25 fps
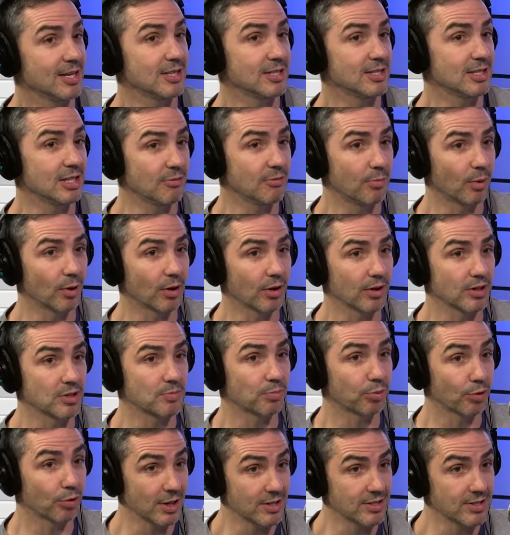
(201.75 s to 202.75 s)
Steve Burke is
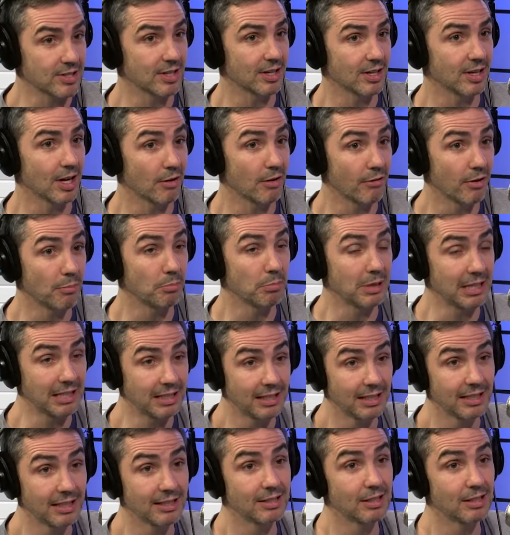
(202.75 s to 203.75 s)
president of a
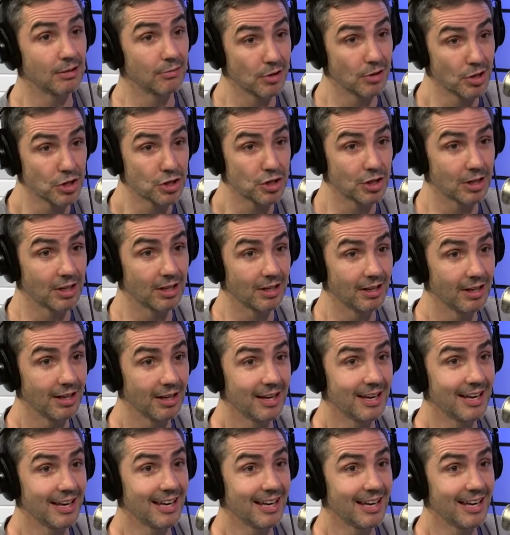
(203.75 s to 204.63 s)
media division.